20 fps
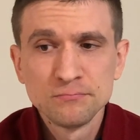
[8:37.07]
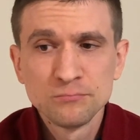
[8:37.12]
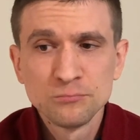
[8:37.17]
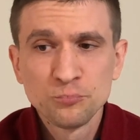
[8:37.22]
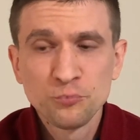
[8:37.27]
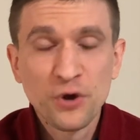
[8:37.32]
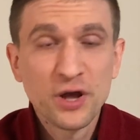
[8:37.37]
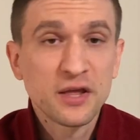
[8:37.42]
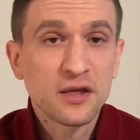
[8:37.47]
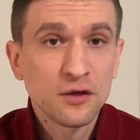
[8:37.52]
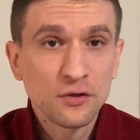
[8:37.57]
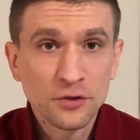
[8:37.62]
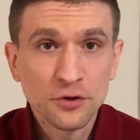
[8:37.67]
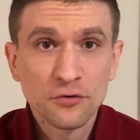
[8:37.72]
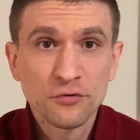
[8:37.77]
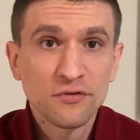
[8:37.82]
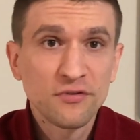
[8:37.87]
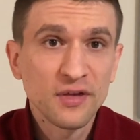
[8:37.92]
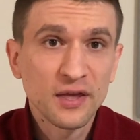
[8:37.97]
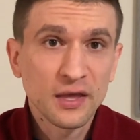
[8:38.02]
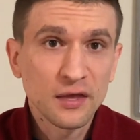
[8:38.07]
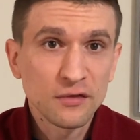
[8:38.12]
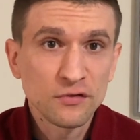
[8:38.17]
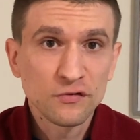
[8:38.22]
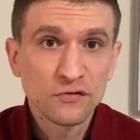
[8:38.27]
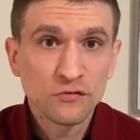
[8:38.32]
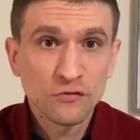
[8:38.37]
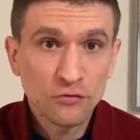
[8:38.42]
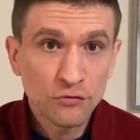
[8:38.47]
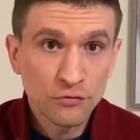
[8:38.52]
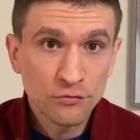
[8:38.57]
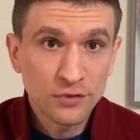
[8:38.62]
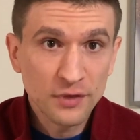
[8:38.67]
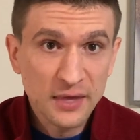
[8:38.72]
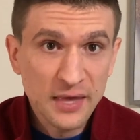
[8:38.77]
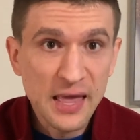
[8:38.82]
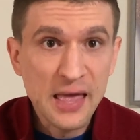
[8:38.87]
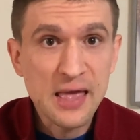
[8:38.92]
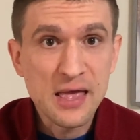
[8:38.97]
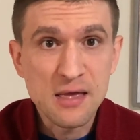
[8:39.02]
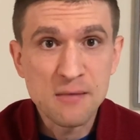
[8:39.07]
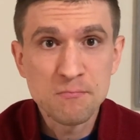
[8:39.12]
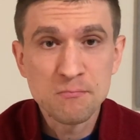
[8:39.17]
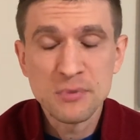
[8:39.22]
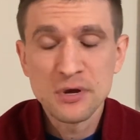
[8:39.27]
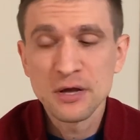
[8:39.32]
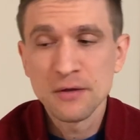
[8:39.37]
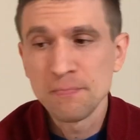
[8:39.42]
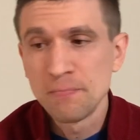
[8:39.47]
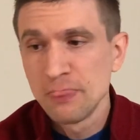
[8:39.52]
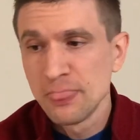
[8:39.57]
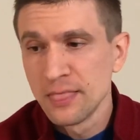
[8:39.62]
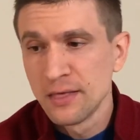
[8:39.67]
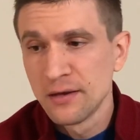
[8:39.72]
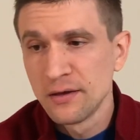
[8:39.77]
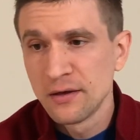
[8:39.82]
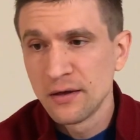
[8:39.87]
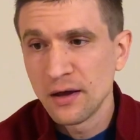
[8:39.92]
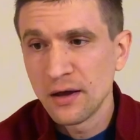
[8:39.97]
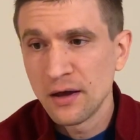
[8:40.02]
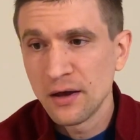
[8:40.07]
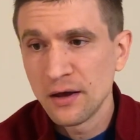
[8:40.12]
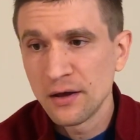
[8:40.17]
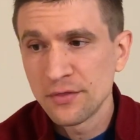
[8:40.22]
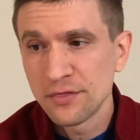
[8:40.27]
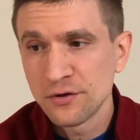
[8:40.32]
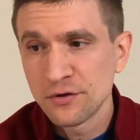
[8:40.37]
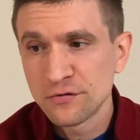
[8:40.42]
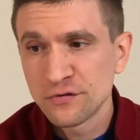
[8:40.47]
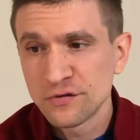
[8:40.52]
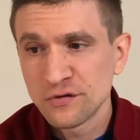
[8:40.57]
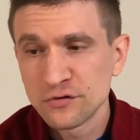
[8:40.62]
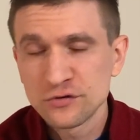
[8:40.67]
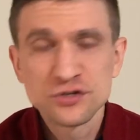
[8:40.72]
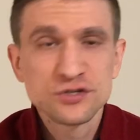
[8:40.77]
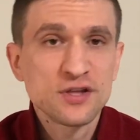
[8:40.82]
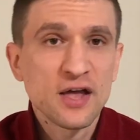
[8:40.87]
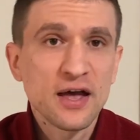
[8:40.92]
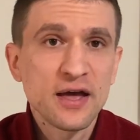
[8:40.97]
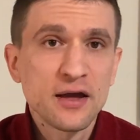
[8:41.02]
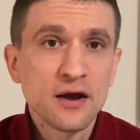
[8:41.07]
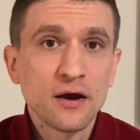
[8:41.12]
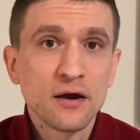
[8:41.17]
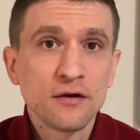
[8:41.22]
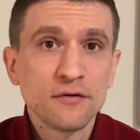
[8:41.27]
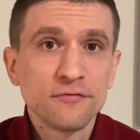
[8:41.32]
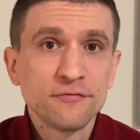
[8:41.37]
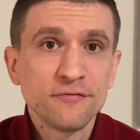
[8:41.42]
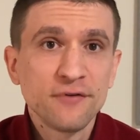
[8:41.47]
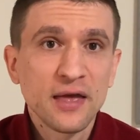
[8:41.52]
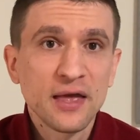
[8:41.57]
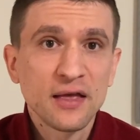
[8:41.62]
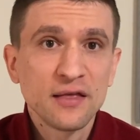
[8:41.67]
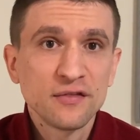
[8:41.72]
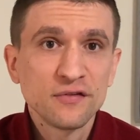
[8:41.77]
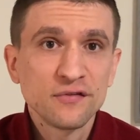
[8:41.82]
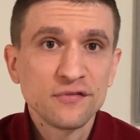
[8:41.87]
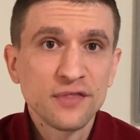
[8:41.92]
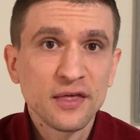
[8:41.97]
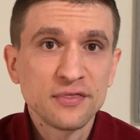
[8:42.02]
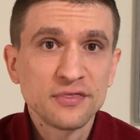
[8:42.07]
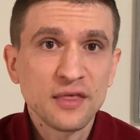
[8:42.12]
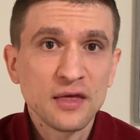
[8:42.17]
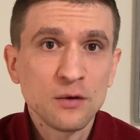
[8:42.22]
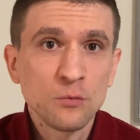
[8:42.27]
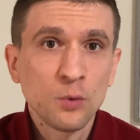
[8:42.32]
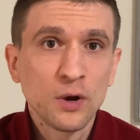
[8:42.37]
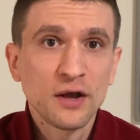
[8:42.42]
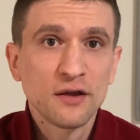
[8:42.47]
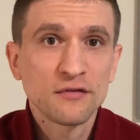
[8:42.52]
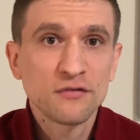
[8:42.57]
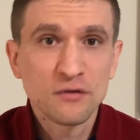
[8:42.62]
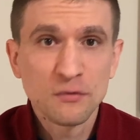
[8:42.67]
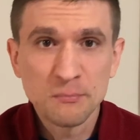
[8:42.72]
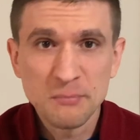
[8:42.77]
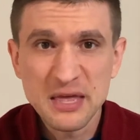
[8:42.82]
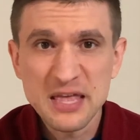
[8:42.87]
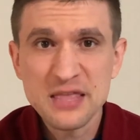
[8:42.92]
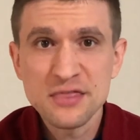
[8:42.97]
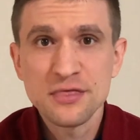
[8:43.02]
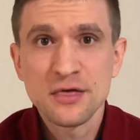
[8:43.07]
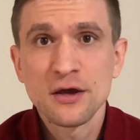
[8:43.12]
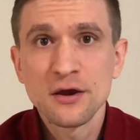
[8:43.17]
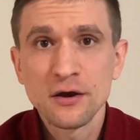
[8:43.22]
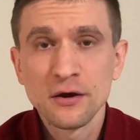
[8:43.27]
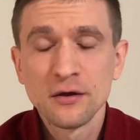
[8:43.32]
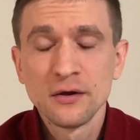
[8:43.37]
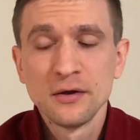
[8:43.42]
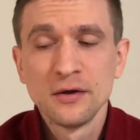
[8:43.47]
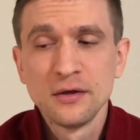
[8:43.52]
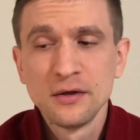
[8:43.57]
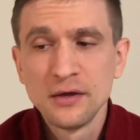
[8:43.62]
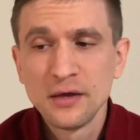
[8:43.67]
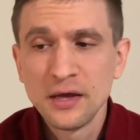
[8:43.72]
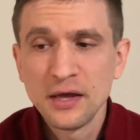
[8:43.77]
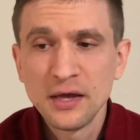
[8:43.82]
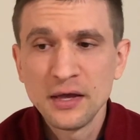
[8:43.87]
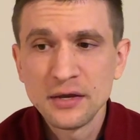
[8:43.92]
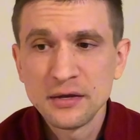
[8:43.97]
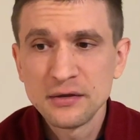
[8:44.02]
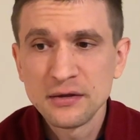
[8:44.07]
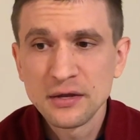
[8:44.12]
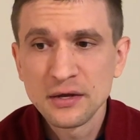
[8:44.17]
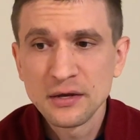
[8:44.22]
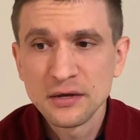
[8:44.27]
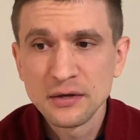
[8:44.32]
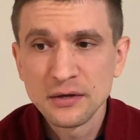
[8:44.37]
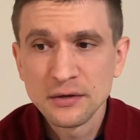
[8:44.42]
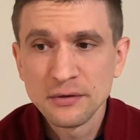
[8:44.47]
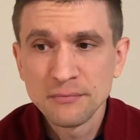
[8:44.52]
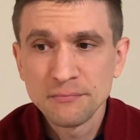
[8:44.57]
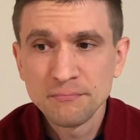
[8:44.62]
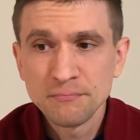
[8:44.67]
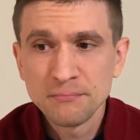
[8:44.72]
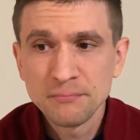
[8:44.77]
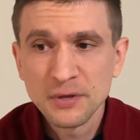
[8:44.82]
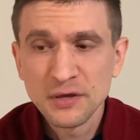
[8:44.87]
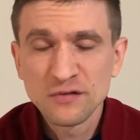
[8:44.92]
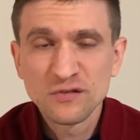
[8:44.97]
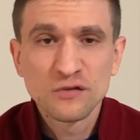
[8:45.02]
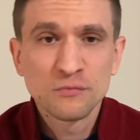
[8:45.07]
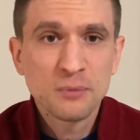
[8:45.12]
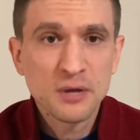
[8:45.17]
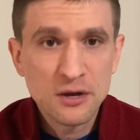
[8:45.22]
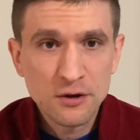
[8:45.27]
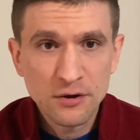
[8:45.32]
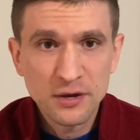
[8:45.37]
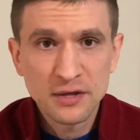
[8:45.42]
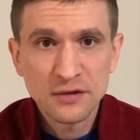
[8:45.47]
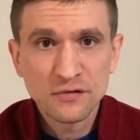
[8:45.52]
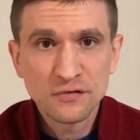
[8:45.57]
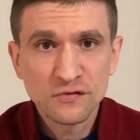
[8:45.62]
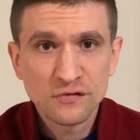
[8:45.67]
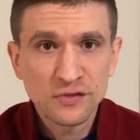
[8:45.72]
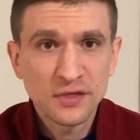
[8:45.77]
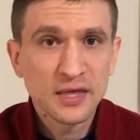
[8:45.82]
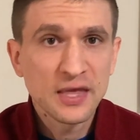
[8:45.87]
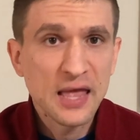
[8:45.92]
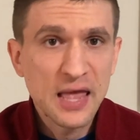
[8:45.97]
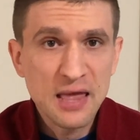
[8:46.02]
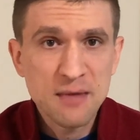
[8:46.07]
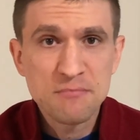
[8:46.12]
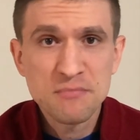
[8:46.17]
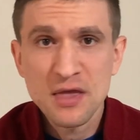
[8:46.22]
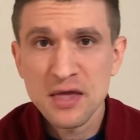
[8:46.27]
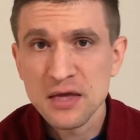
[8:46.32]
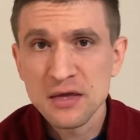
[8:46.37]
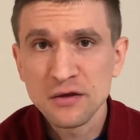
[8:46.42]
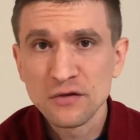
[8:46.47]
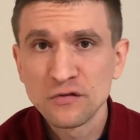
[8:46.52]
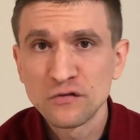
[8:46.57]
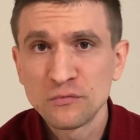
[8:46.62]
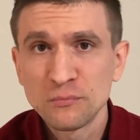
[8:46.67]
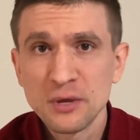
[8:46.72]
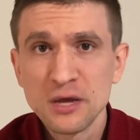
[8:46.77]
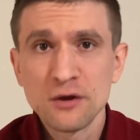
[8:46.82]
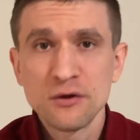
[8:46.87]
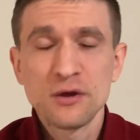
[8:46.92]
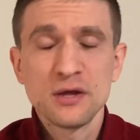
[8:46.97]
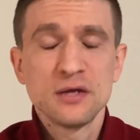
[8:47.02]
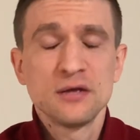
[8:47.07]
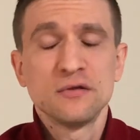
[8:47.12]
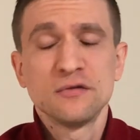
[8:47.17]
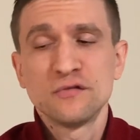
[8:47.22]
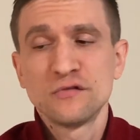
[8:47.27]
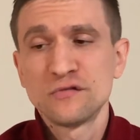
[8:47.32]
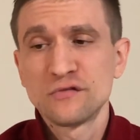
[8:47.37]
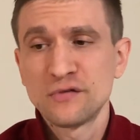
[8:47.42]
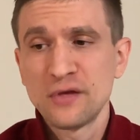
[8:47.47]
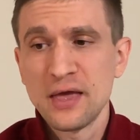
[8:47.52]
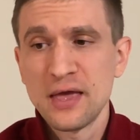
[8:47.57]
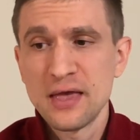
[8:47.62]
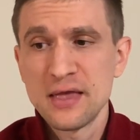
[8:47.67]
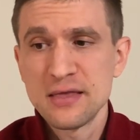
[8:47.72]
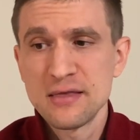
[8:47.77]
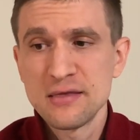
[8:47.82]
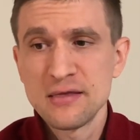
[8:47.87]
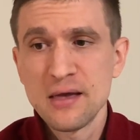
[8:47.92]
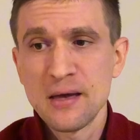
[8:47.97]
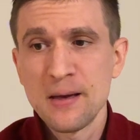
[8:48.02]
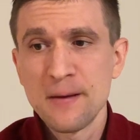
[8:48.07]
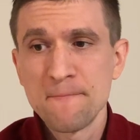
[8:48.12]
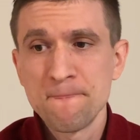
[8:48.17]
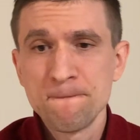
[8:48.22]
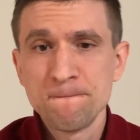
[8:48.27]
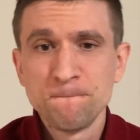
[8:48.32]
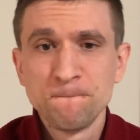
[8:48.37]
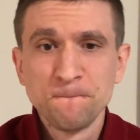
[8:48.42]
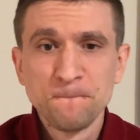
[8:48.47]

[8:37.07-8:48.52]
regular tickets to the game, but they're such diehard fans that they want to be there and experience the game day experience, and